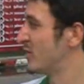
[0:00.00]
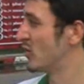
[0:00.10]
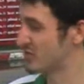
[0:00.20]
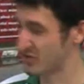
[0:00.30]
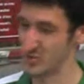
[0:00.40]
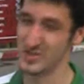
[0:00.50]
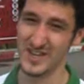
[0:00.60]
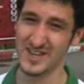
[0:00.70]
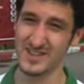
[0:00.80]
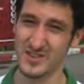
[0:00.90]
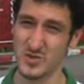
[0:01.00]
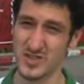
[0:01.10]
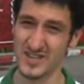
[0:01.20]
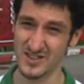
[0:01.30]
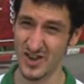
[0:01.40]
we've got Suti
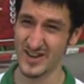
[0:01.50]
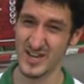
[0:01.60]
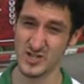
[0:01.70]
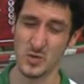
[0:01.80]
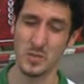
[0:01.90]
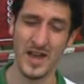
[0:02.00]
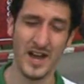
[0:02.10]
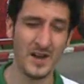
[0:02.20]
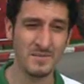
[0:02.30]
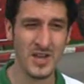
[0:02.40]
Thai national player,